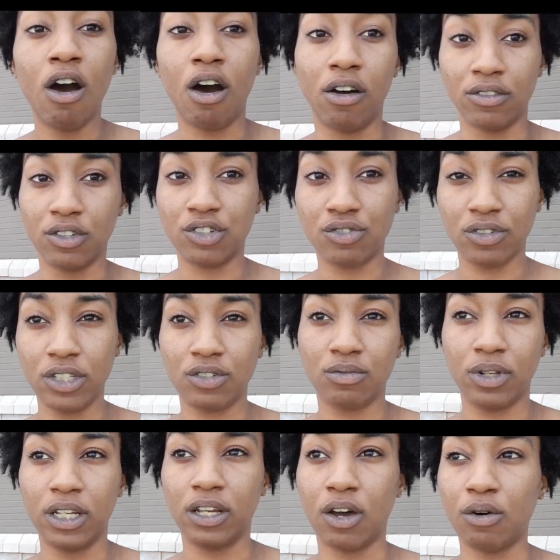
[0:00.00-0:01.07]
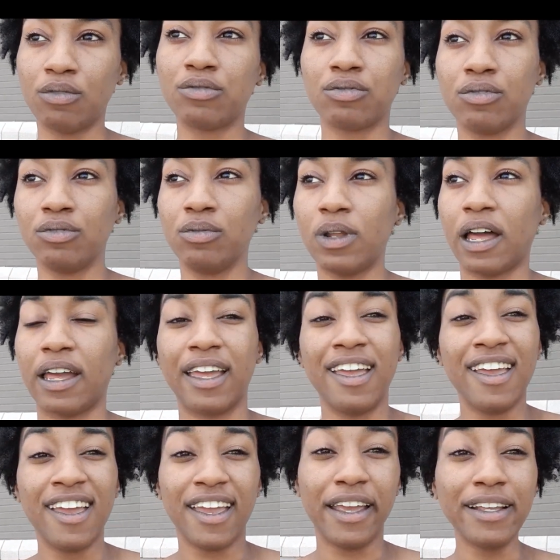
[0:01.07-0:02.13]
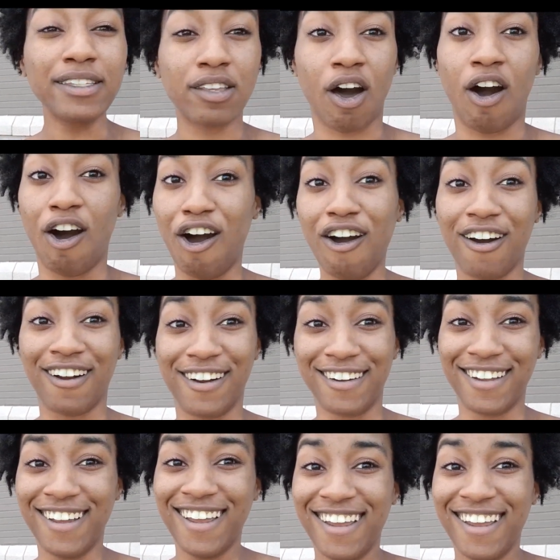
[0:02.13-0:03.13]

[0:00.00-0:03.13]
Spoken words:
on the streets really go through. Like, it's hard.